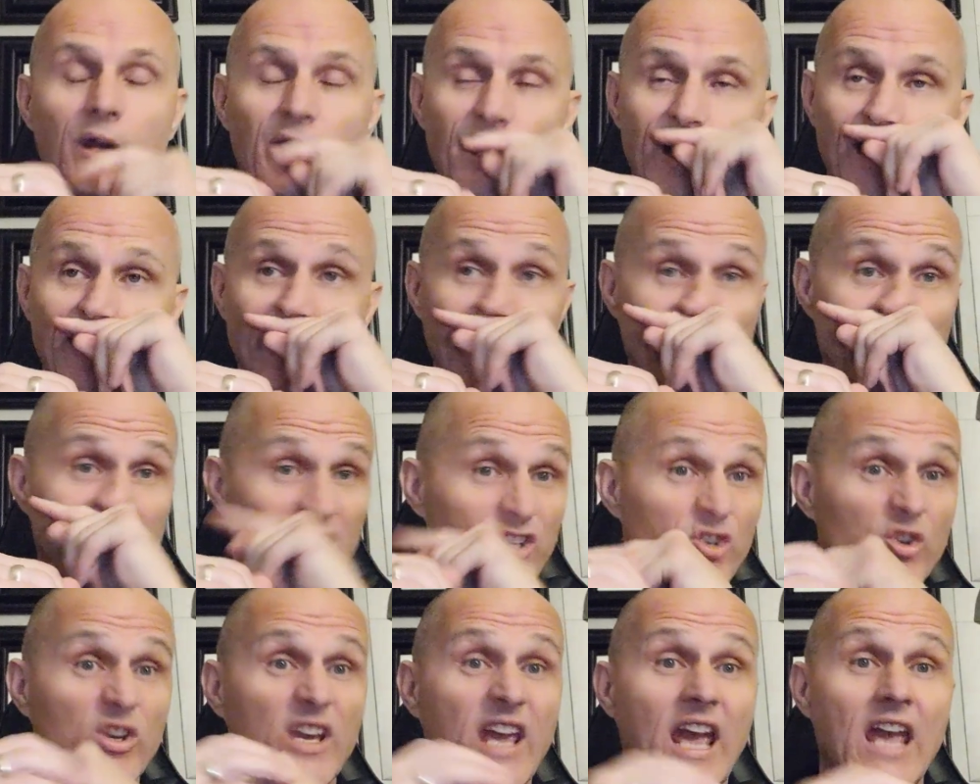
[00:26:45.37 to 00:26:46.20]
Uh,
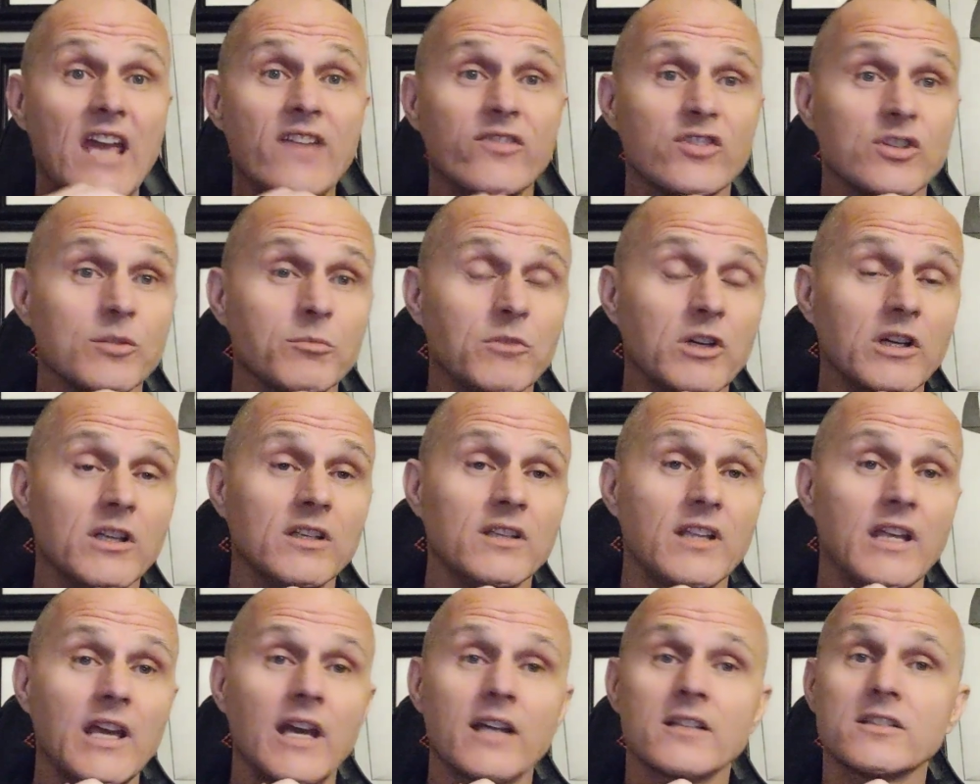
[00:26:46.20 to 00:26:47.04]
you gave some good
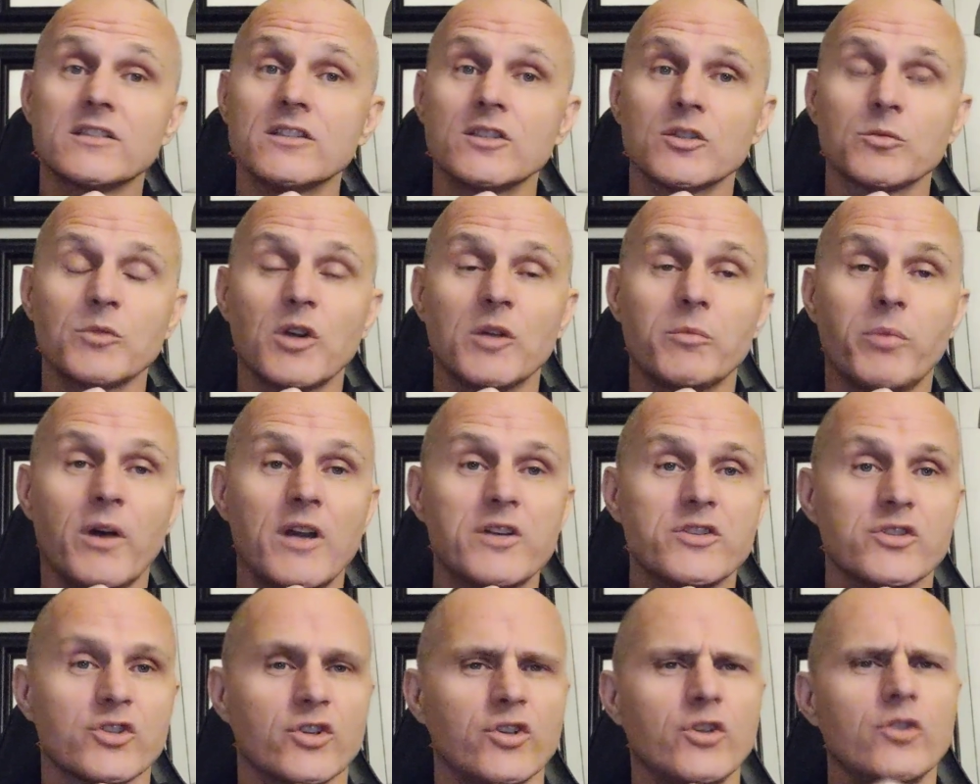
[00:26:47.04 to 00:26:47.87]
kicks and some good
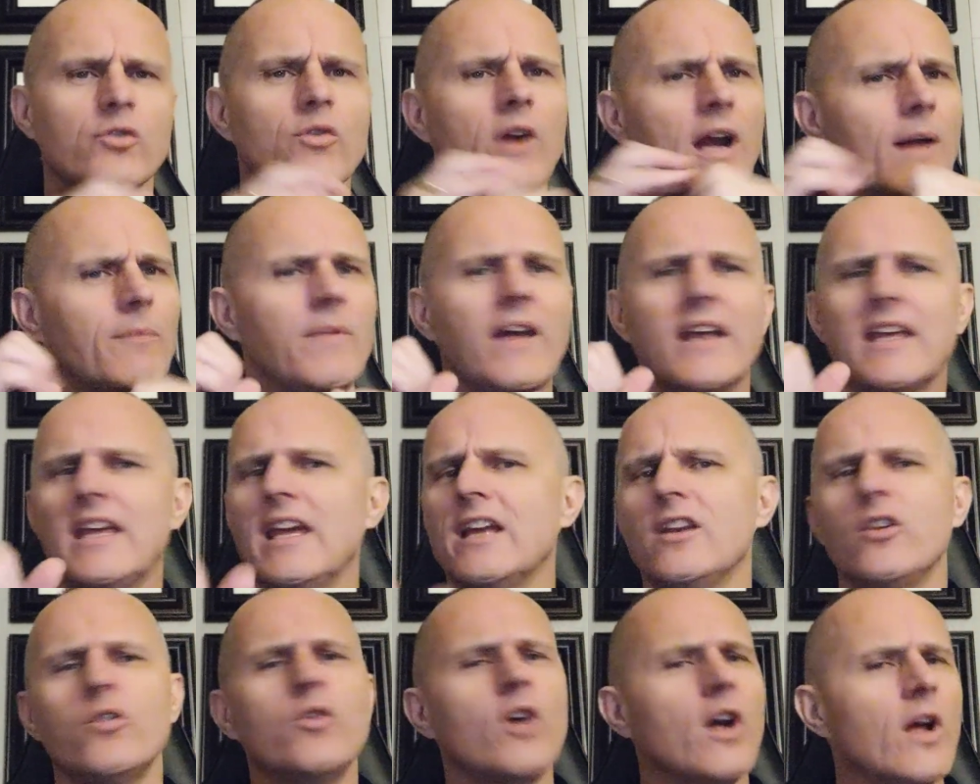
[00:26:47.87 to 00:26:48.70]
punches, or you grabbed that kid, and
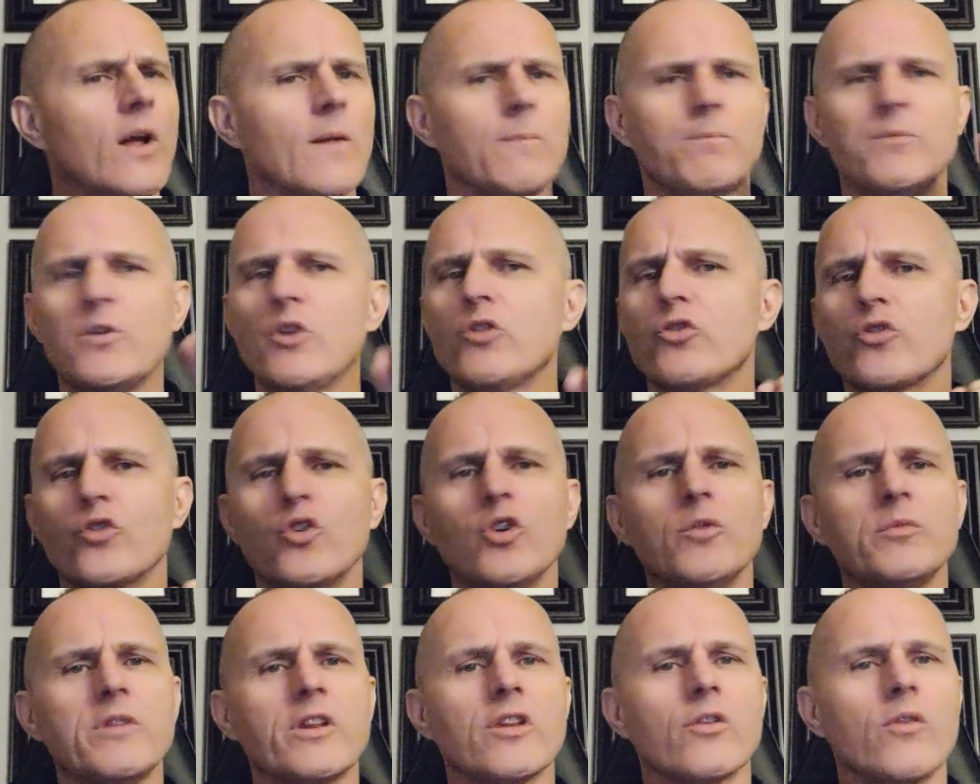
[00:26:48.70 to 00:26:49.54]
you, you threw
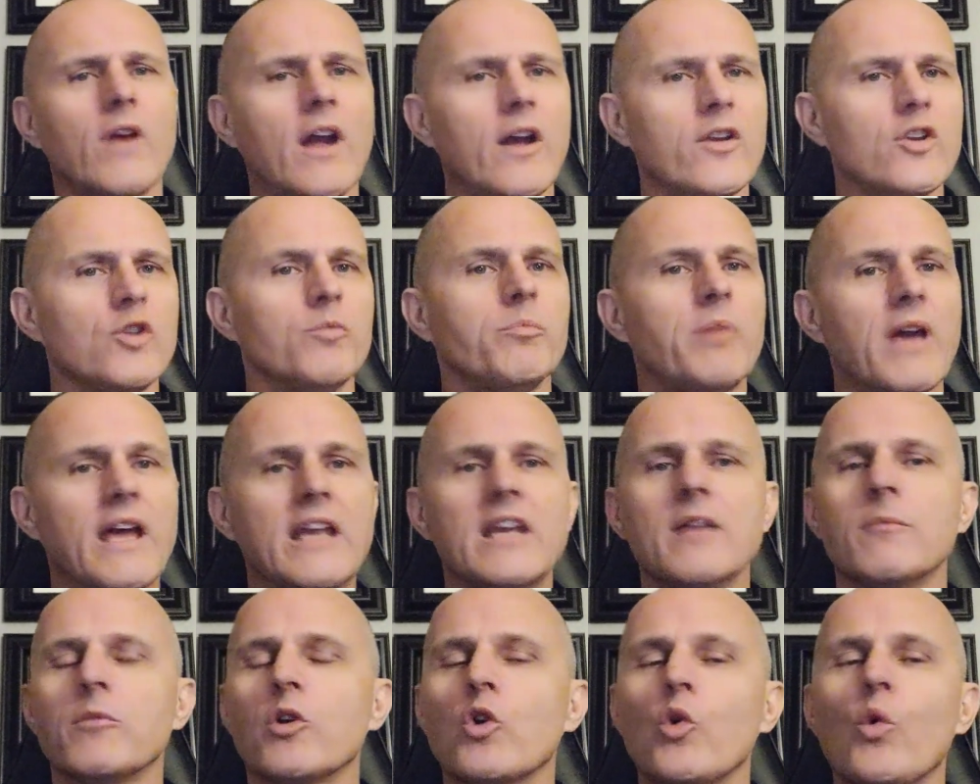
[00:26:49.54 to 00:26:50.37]
him to the ground. You pinned
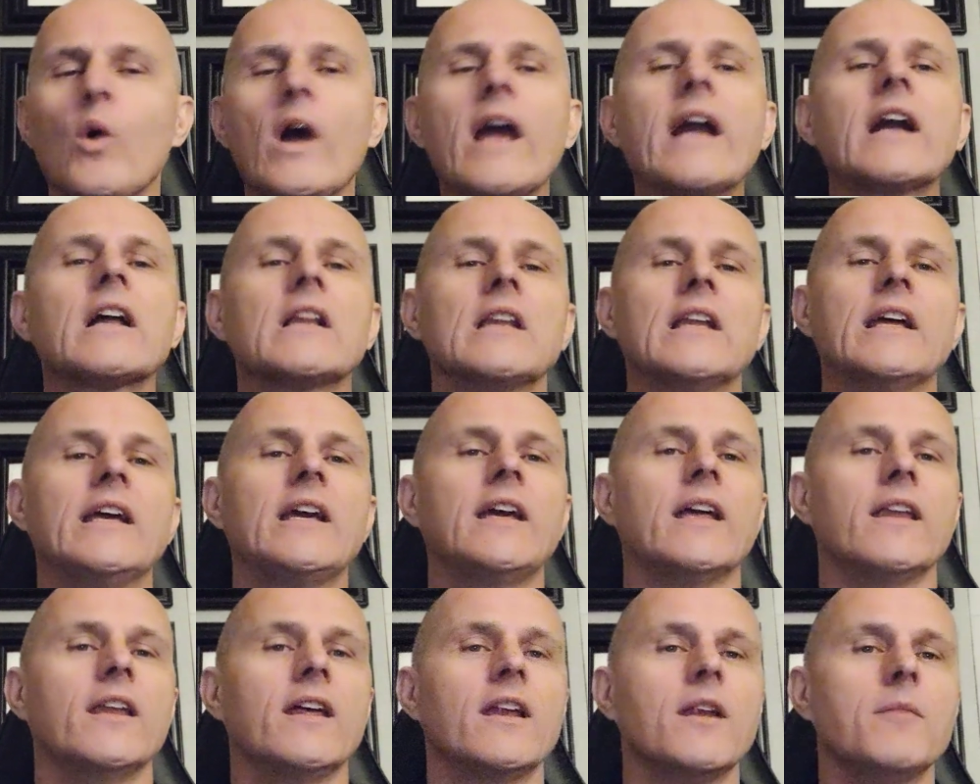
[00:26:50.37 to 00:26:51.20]
him quickly,
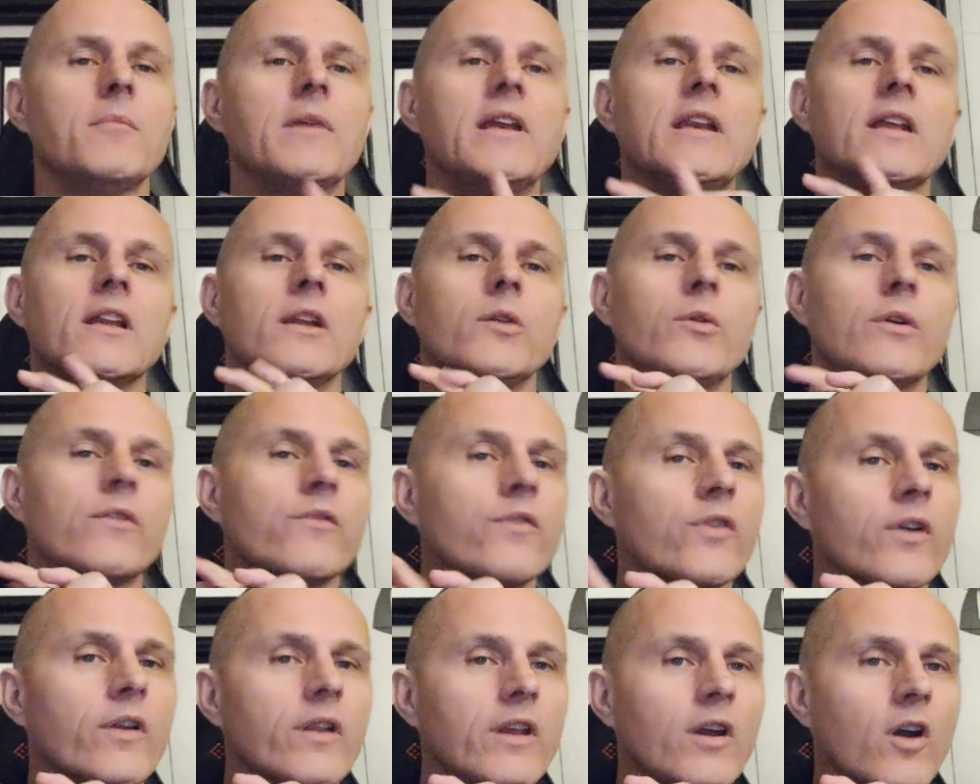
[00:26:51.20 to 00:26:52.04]
and then immediately went
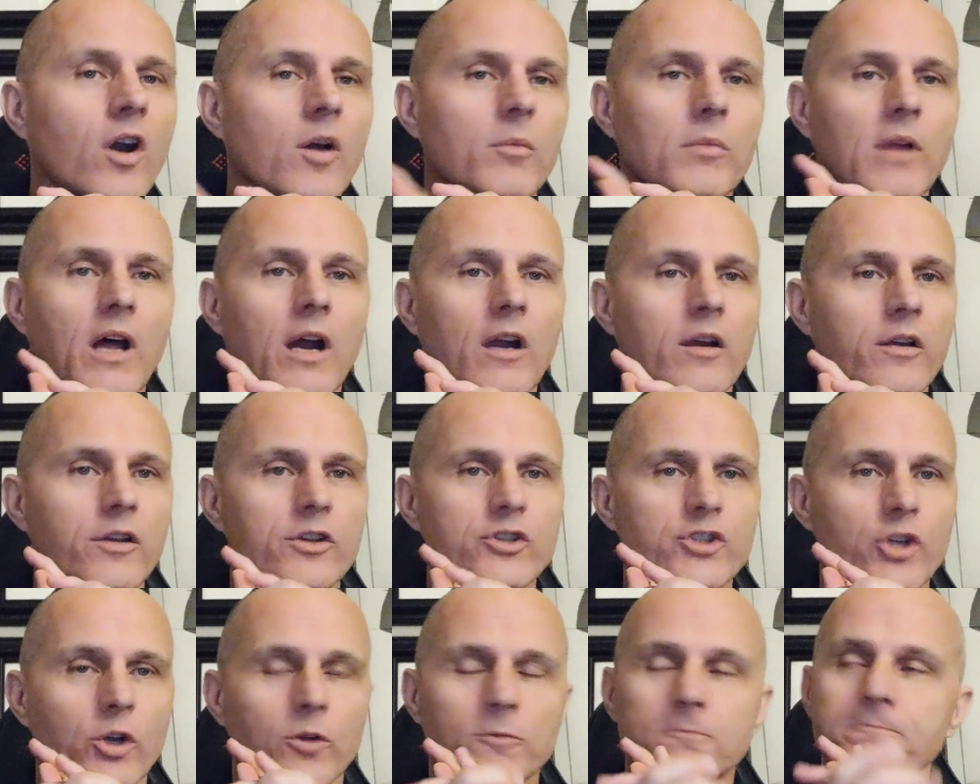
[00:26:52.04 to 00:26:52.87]
for the arm lock or the
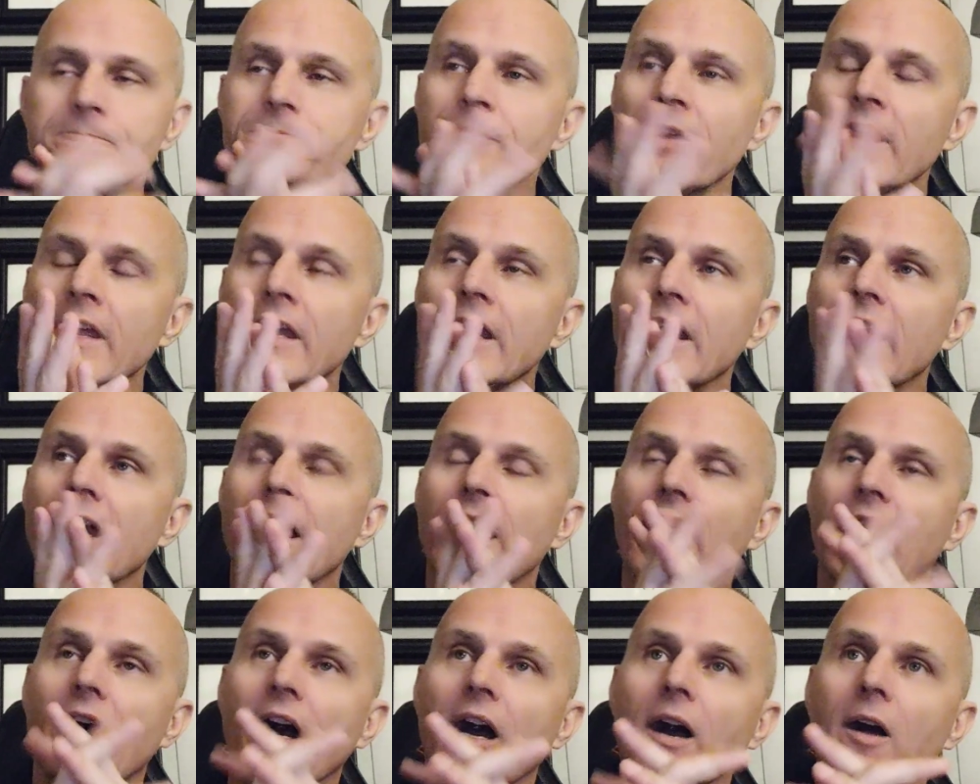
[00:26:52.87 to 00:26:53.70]
choke.
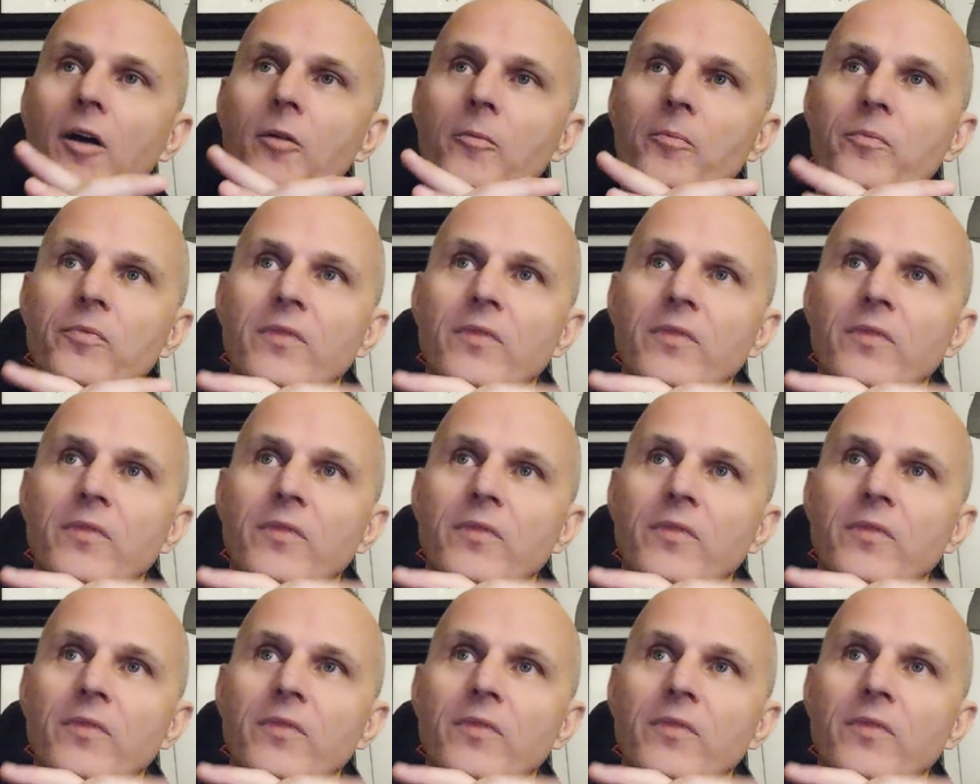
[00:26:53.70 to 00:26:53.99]
Um...